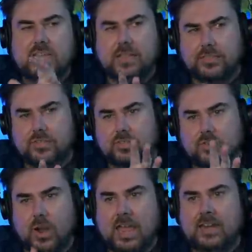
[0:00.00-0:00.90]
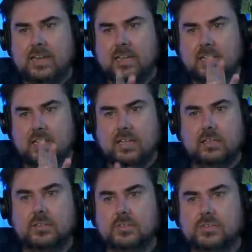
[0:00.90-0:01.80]
Death Stranding
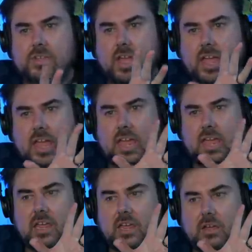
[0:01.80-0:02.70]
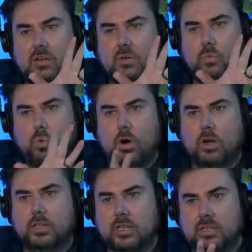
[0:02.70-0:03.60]
is a
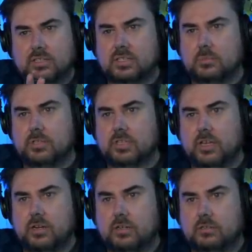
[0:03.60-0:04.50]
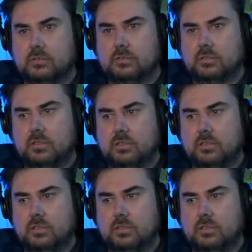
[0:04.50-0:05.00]
walking simulator. Okay.